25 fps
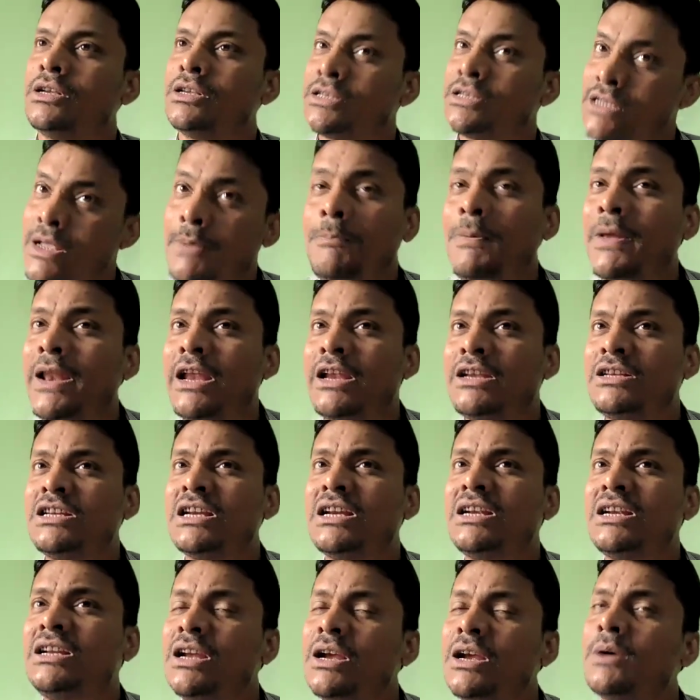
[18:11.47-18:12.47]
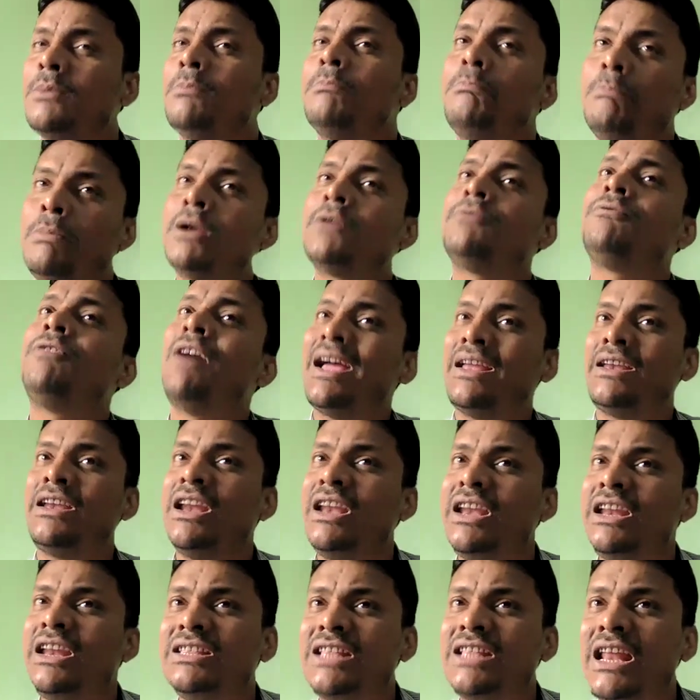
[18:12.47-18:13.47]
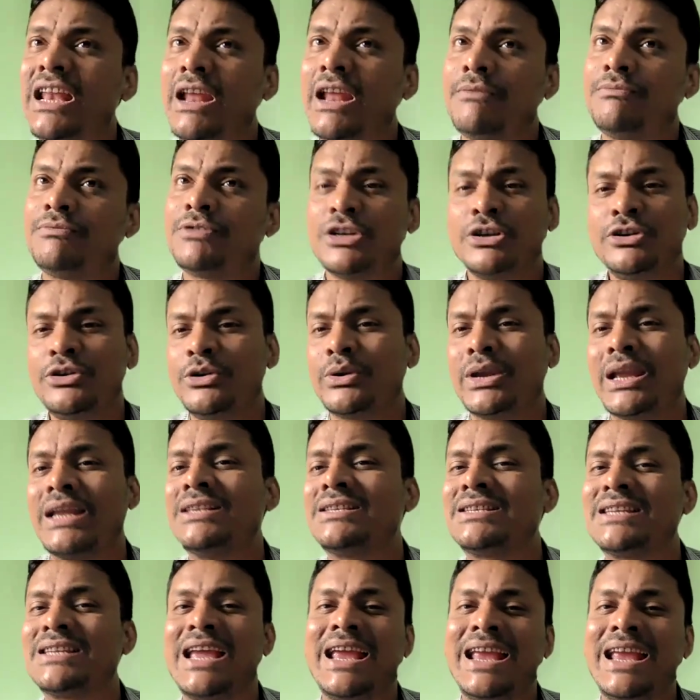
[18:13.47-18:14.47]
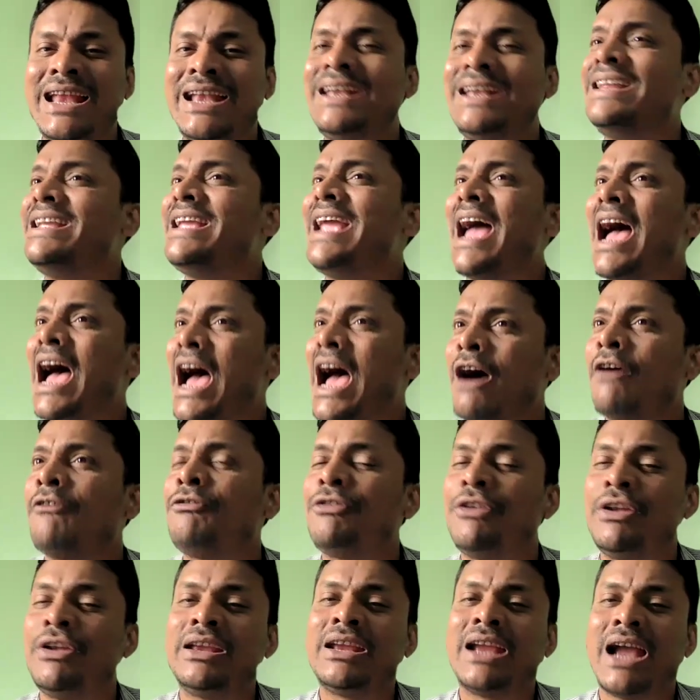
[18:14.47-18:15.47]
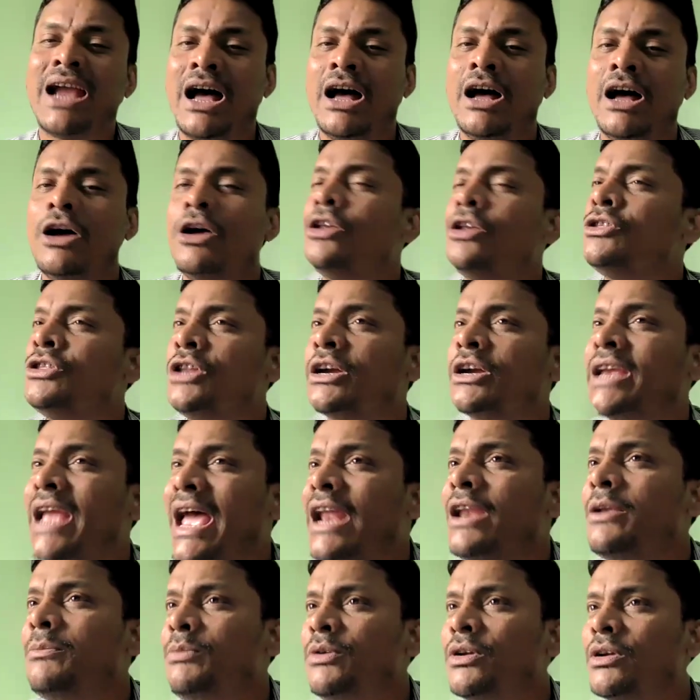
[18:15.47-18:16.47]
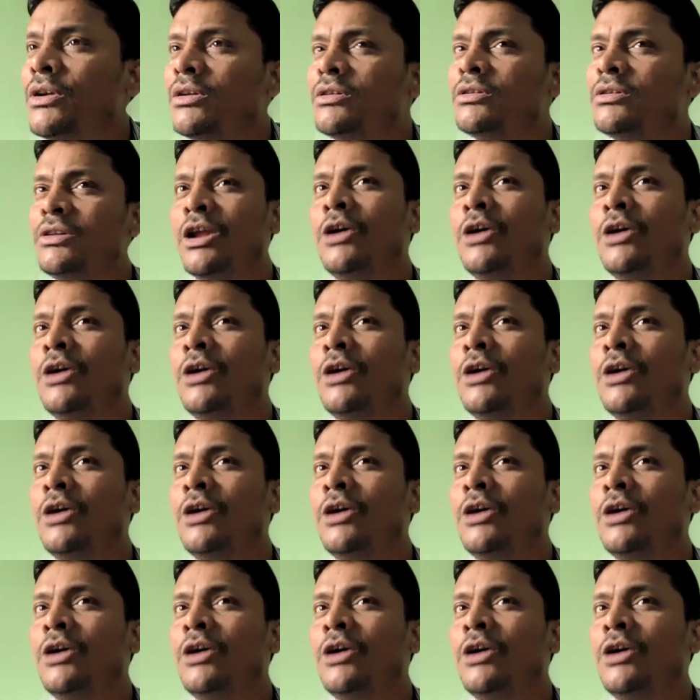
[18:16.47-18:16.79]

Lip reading: Separated, but finally they left. You can say India, Africa, the Caribbean.